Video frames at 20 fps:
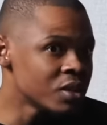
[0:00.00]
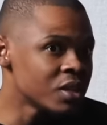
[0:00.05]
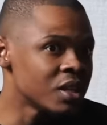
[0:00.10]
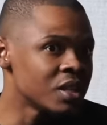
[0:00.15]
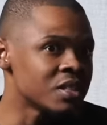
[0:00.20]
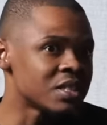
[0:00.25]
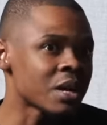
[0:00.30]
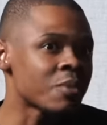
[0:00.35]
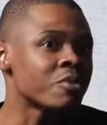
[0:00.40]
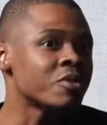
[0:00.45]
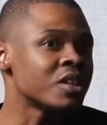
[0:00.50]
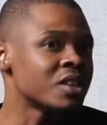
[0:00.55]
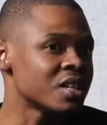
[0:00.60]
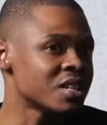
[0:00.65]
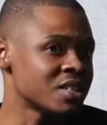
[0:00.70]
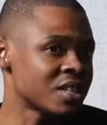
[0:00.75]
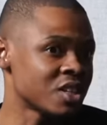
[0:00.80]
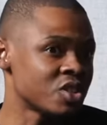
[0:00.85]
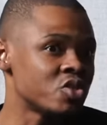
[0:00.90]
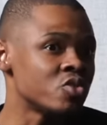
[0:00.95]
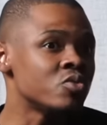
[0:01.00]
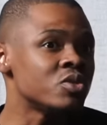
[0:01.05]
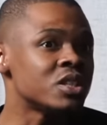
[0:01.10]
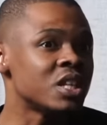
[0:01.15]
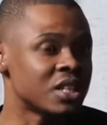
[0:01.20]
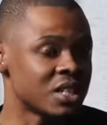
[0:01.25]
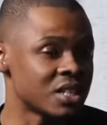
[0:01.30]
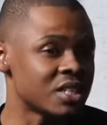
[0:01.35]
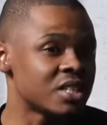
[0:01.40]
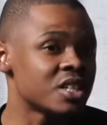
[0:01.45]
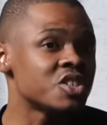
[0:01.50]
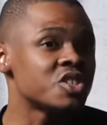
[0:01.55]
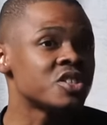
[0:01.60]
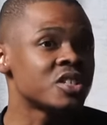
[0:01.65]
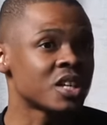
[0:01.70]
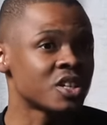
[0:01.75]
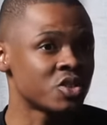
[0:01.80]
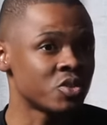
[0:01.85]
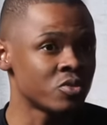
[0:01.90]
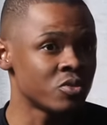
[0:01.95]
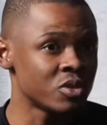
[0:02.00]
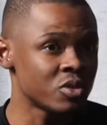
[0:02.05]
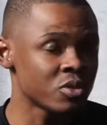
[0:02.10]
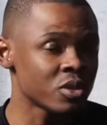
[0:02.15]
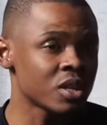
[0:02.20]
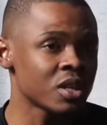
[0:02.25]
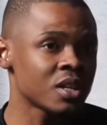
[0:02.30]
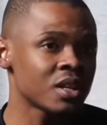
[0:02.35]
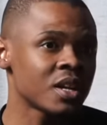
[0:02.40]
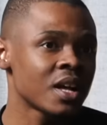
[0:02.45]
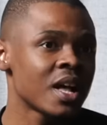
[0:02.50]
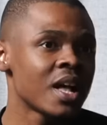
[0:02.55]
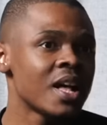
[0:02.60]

in some of the things that you, the decisions that you took.